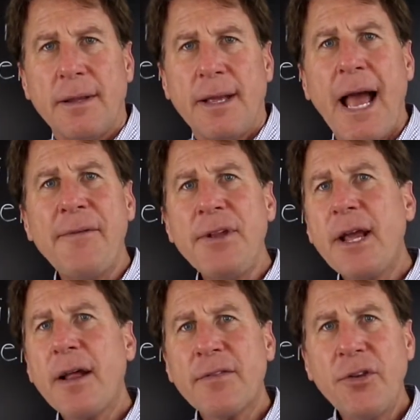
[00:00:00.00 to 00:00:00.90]
Having
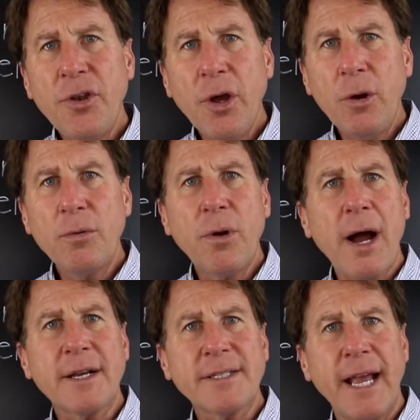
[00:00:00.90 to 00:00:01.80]
got to know
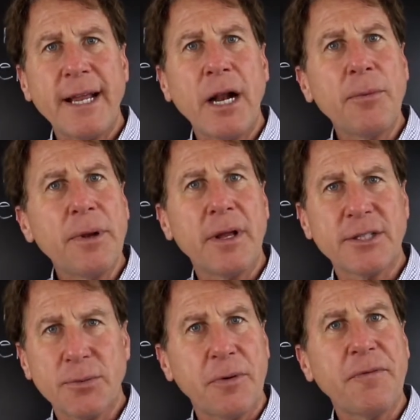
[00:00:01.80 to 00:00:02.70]
Roxanne, I
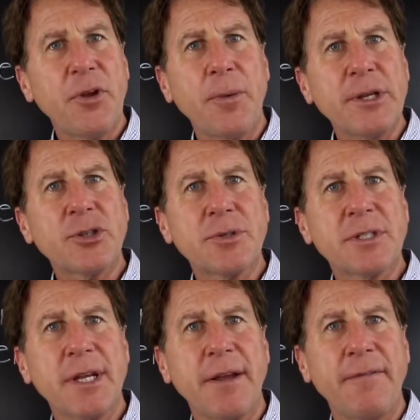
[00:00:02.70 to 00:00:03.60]
realized there were a few
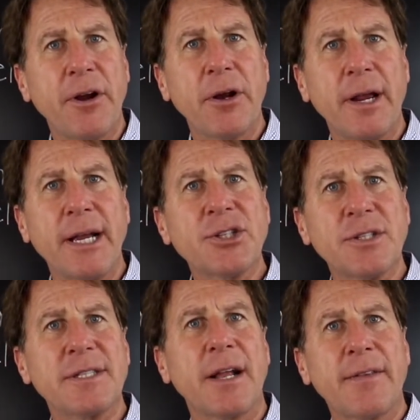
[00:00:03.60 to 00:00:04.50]
interesting
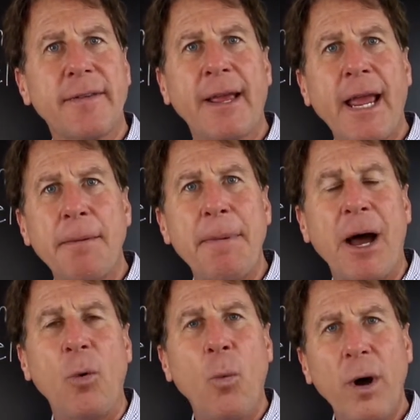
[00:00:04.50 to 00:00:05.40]
variations that came
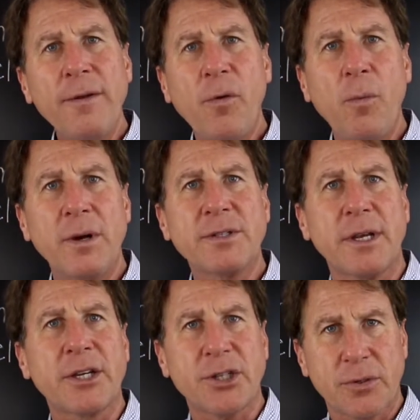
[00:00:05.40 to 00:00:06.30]
about. One of them was
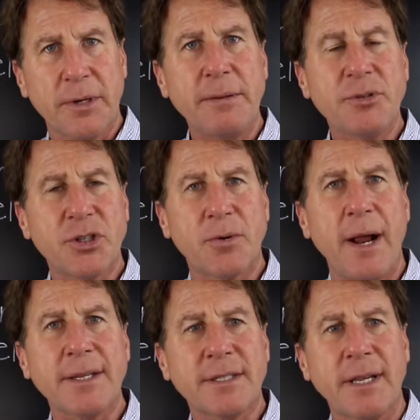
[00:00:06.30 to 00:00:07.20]
extreme
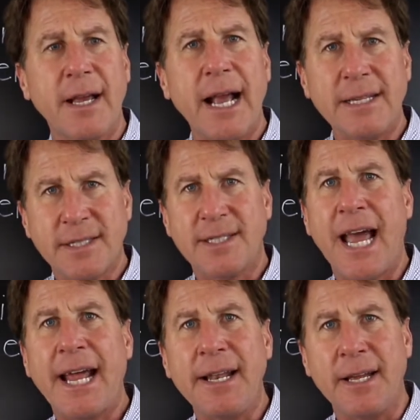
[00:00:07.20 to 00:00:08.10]
stress and
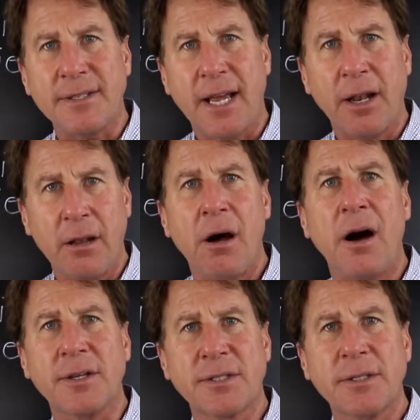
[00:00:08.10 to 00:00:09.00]
sadness and
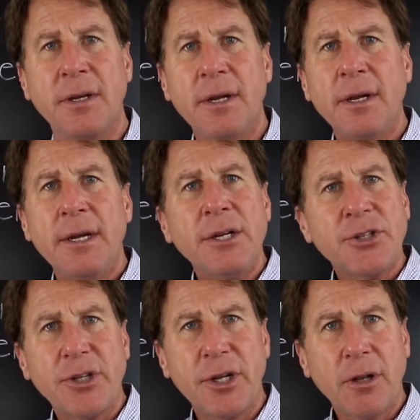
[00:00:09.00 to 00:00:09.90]
loss.
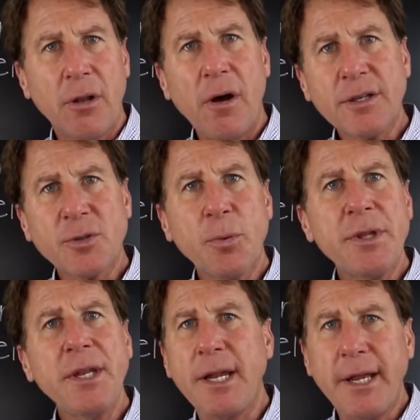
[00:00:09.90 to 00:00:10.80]
She had lost,
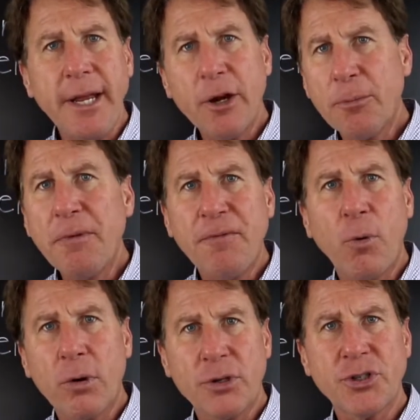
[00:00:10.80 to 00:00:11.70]
within the year
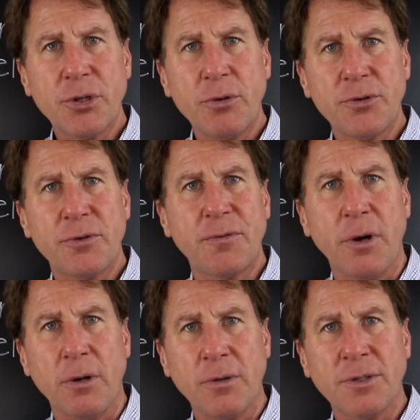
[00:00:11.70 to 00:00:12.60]
before her shoulder
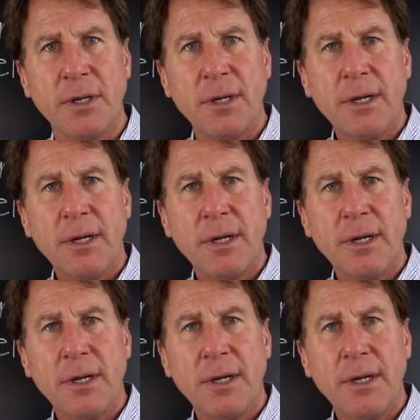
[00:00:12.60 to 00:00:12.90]
froze,